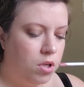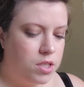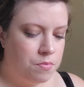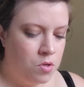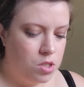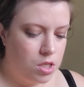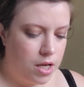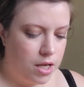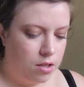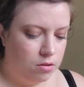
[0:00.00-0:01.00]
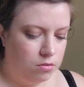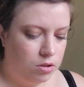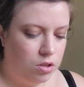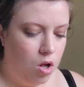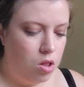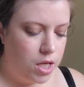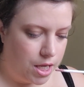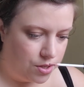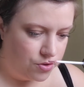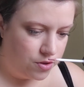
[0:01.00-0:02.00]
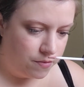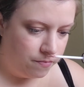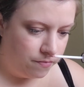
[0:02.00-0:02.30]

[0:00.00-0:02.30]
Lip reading: That smells like lollies.